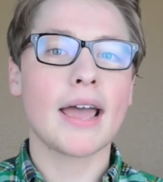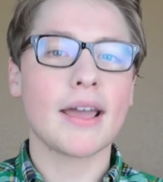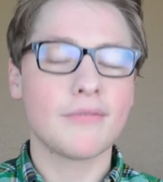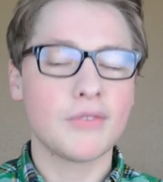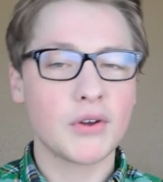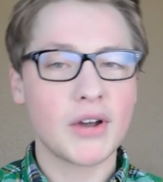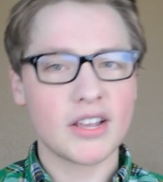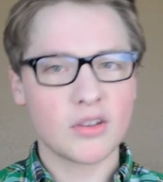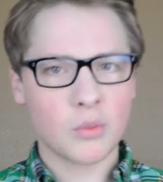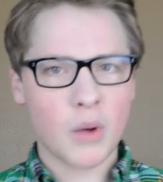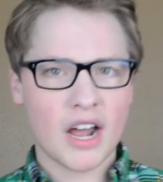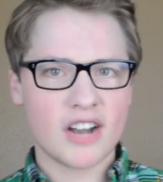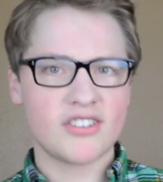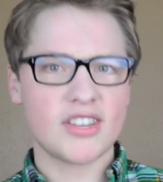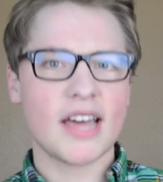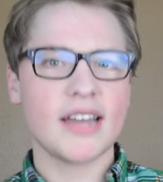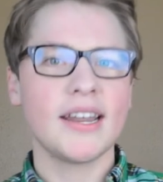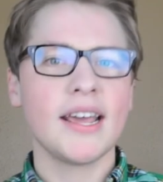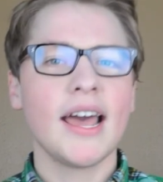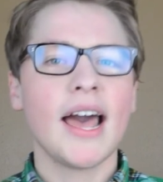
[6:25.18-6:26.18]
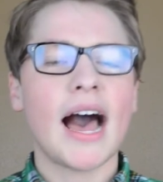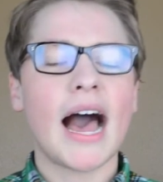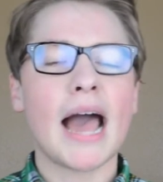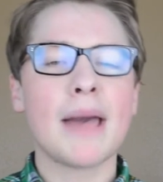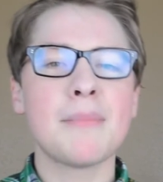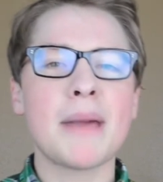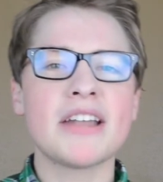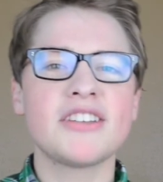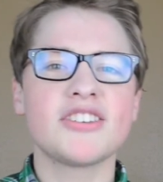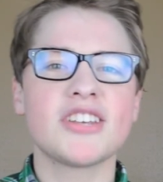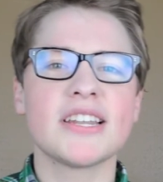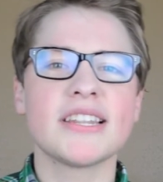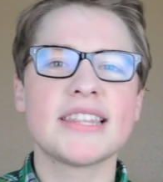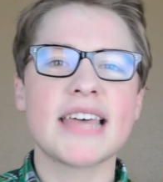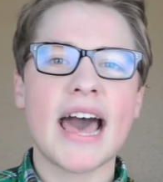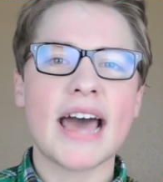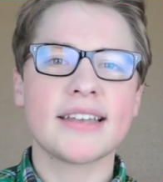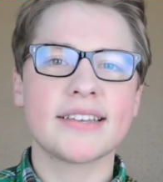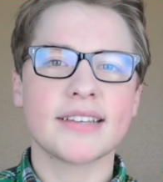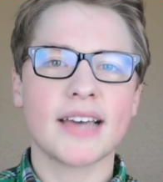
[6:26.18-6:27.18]
if you guys watched that, I mentioned
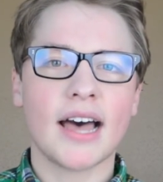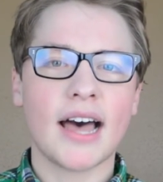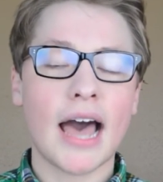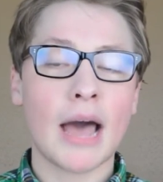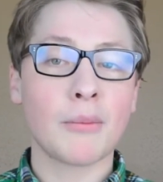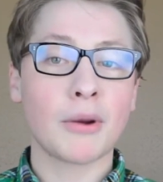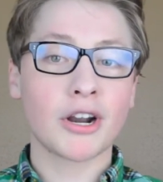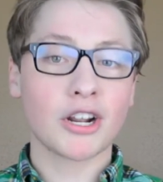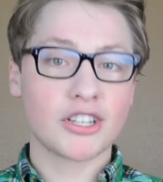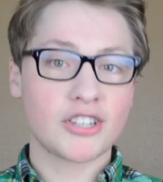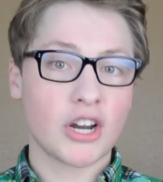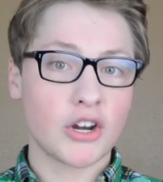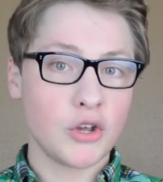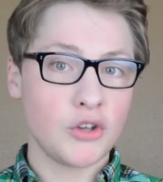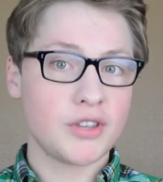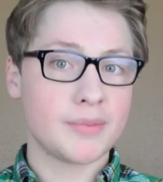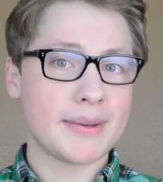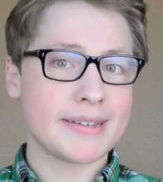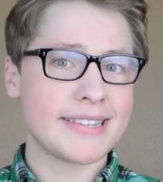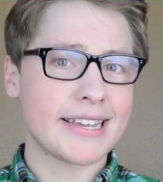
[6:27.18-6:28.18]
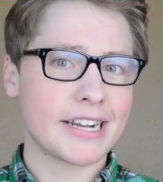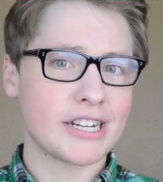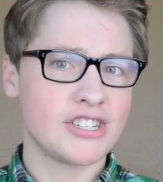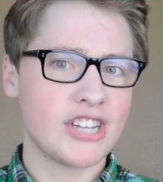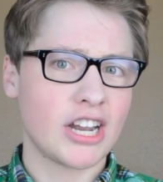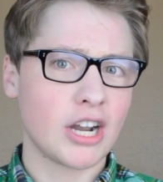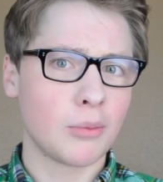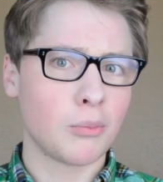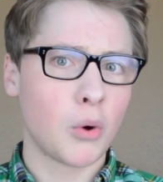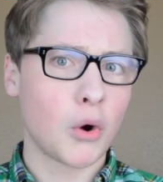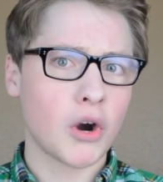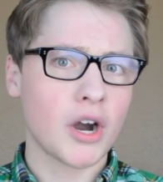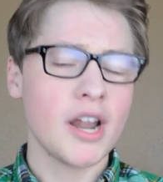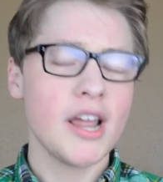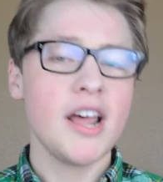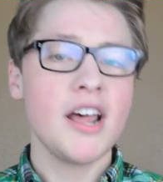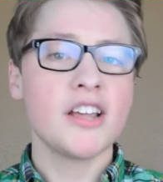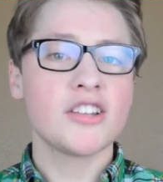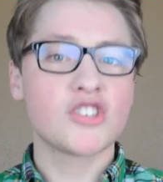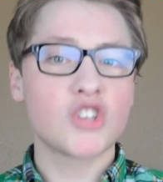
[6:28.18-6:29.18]
that I want to start using my second channel more.
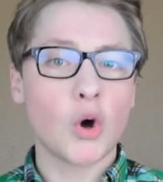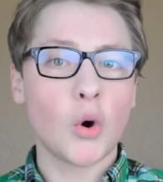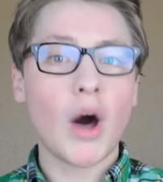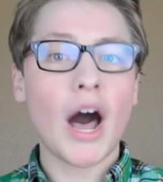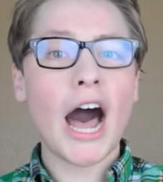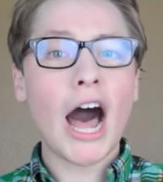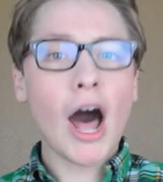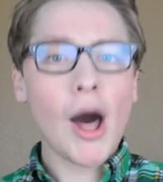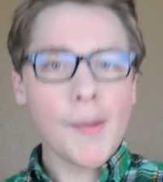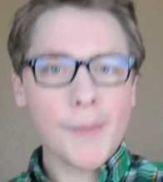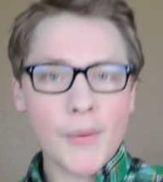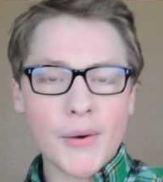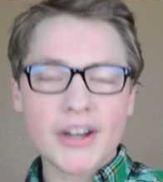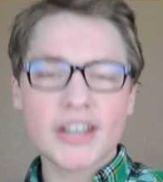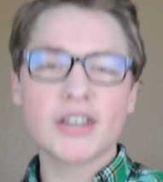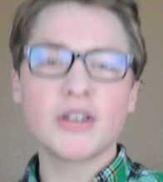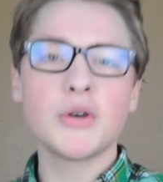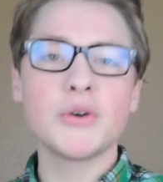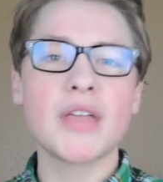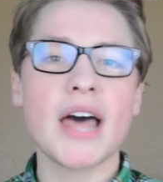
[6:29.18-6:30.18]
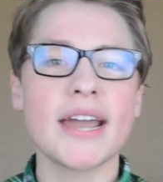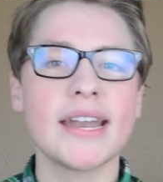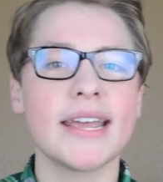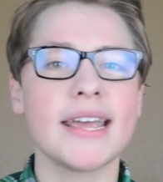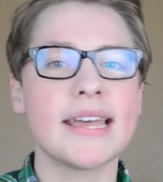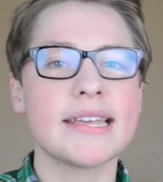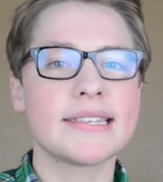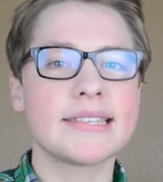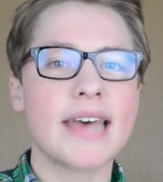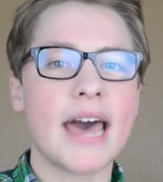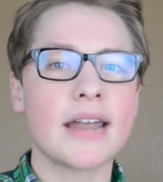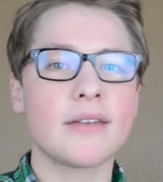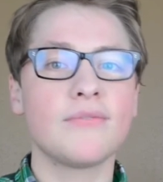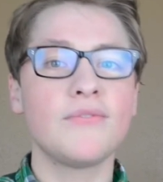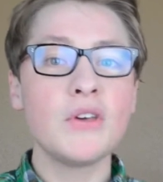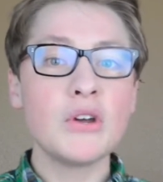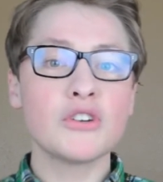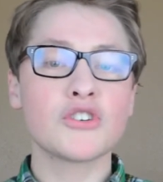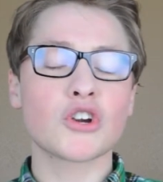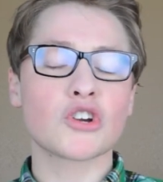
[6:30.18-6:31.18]
So how I'm going to do that is that
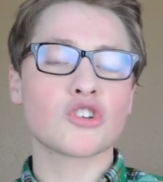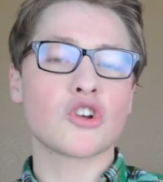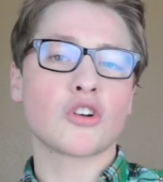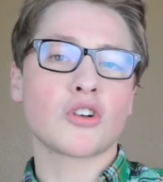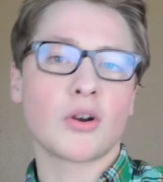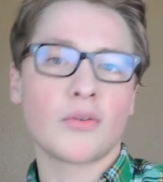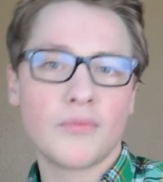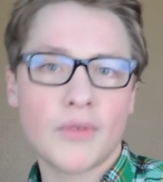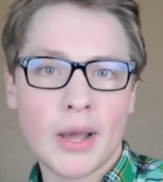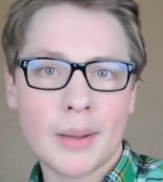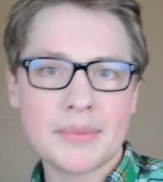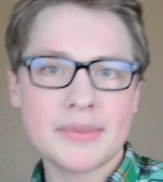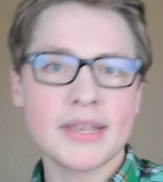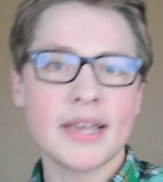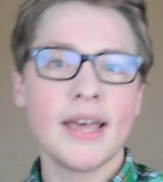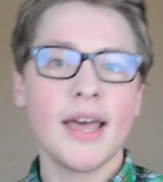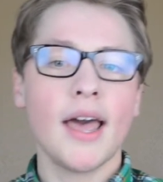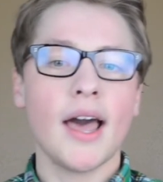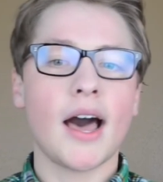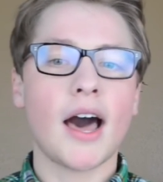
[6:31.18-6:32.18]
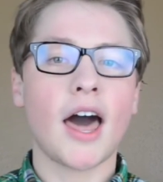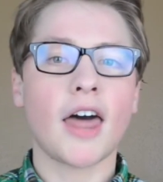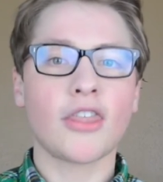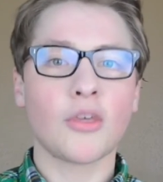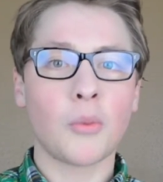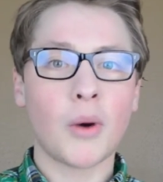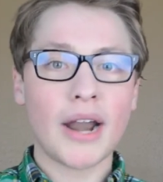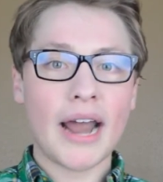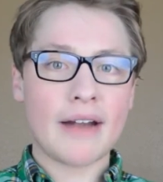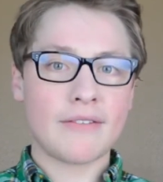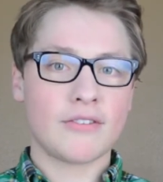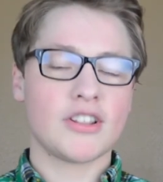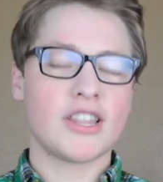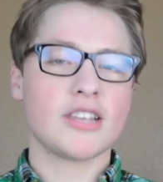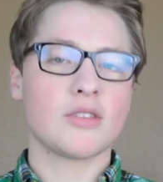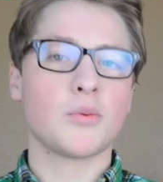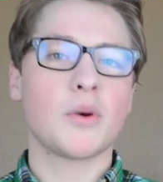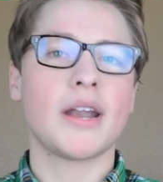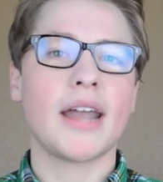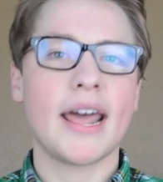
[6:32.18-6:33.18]
future short short films, the one after
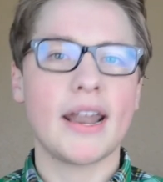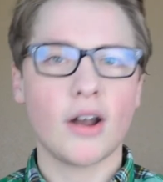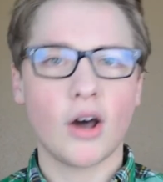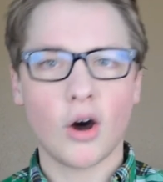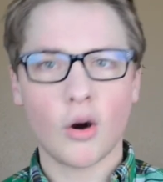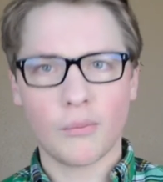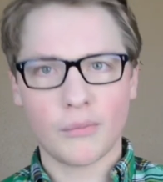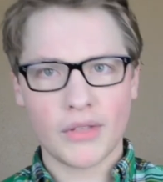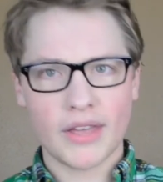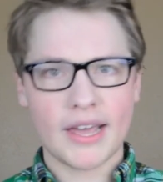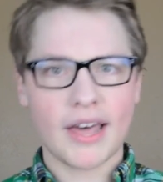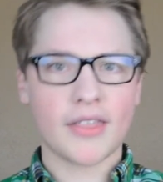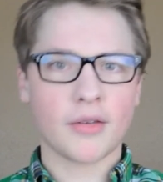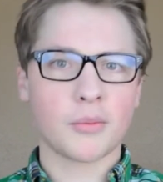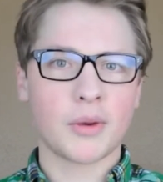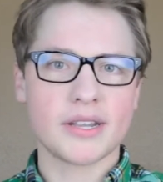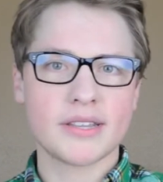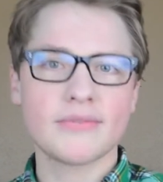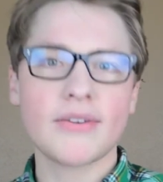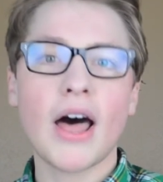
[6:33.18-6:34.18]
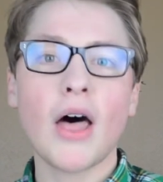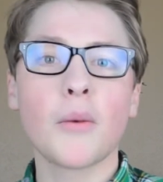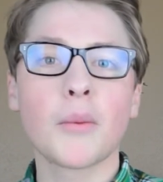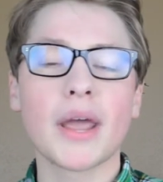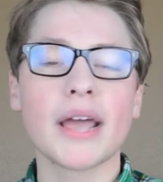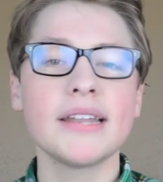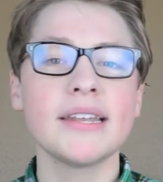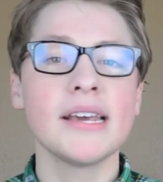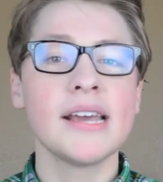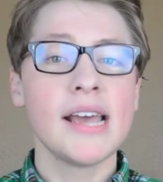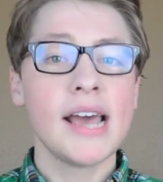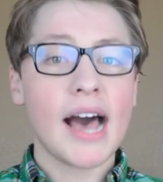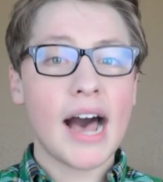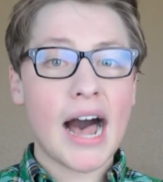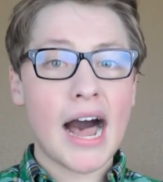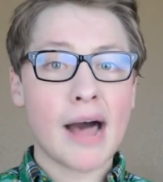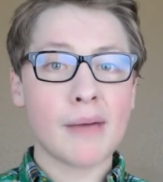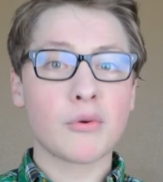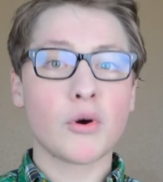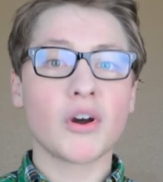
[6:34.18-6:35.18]
this one and hopefully other ones following it,
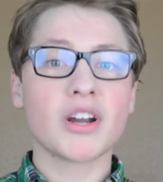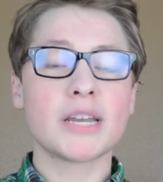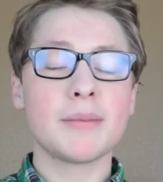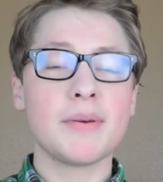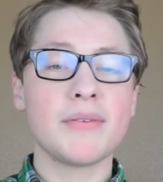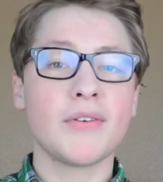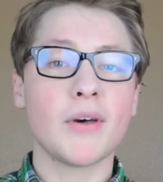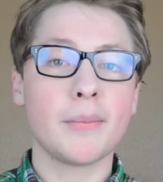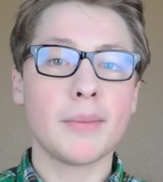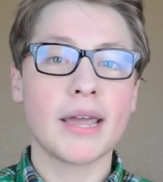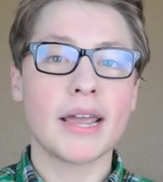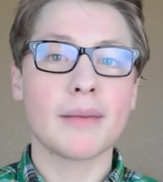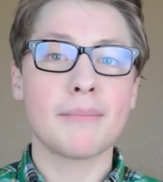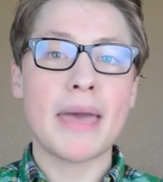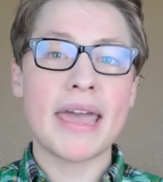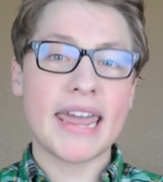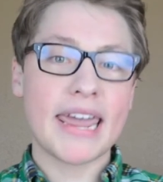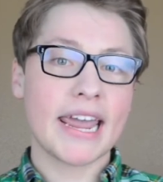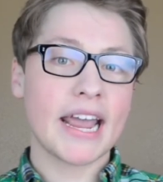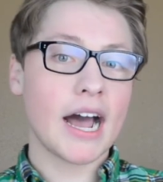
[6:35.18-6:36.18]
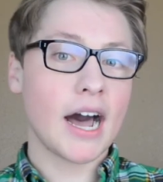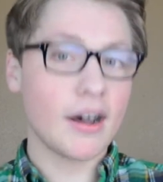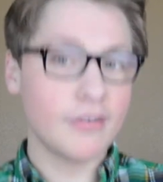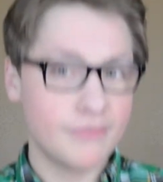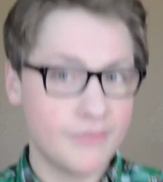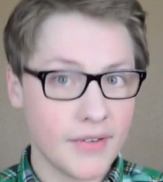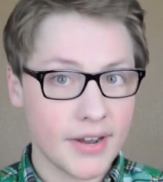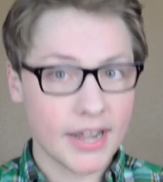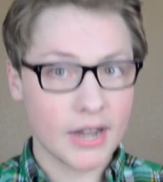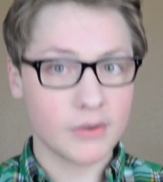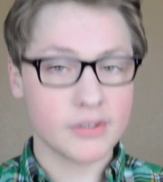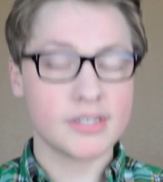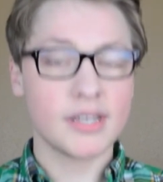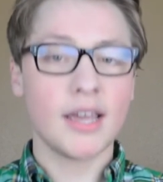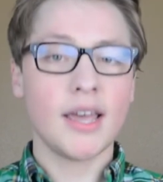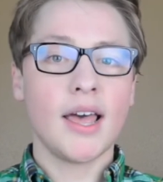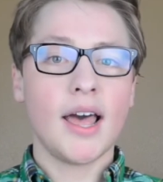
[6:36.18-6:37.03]
I'm going to be filming making of videos.